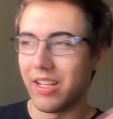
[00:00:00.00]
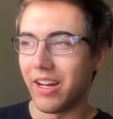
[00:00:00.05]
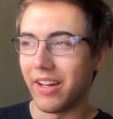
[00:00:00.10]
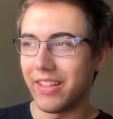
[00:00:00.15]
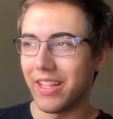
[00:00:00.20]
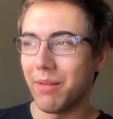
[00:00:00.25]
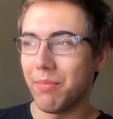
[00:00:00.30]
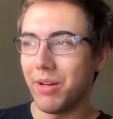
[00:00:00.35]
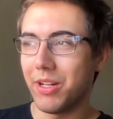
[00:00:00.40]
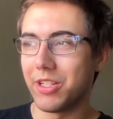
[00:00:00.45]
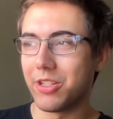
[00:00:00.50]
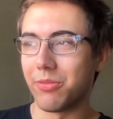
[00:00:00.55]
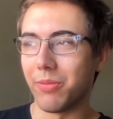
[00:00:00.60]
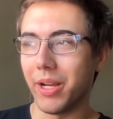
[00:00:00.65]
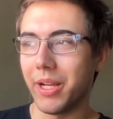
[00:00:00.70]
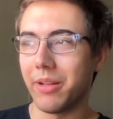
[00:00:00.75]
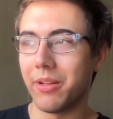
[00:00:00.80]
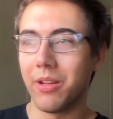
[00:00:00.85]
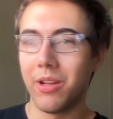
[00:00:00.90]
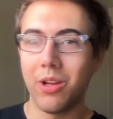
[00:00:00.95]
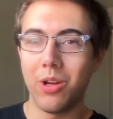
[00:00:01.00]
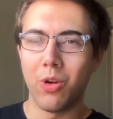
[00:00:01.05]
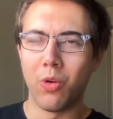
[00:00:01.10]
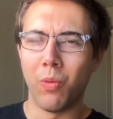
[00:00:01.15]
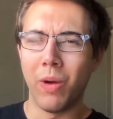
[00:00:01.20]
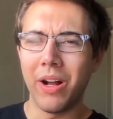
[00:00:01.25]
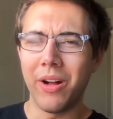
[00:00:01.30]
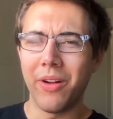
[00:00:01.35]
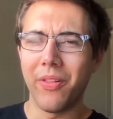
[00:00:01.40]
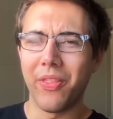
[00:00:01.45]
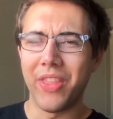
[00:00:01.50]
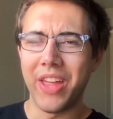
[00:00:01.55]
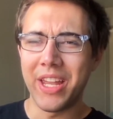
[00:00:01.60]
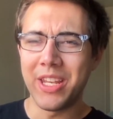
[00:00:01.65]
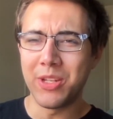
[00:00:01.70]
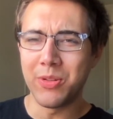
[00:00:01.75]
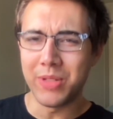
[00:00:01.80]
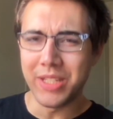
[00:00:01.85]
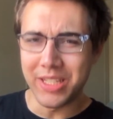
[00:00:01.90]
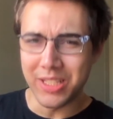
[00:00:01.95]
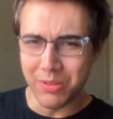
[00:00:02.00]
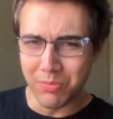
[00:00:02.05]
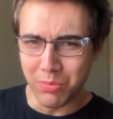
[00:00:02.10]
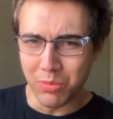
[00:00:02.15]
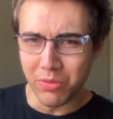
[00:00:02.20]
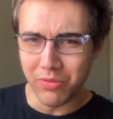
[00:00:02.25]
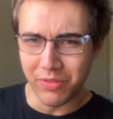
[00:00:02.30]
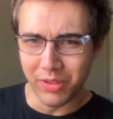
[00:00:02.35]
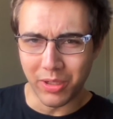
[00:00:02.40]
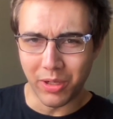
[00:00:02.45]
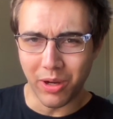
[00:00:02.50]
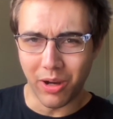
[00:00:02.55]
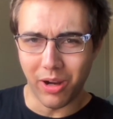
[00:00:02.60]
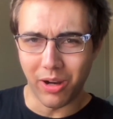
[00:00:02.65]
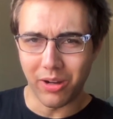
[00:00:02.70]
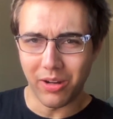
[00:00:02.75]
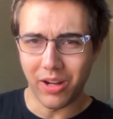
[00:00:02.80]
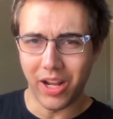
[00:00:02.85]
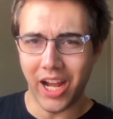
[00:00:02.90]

Not that much, right? Well, then you need to move the car.